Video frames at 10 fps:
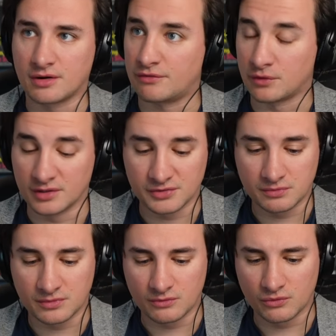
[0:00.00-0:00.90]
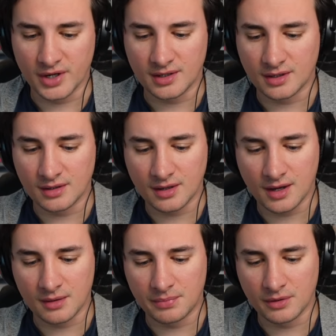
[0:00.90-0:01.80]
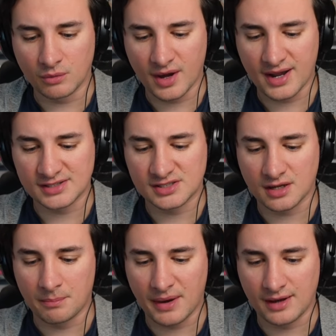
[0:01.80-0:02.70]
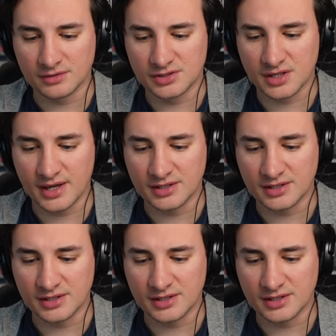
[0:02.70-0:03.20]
for all this reading, uh, but when asked about a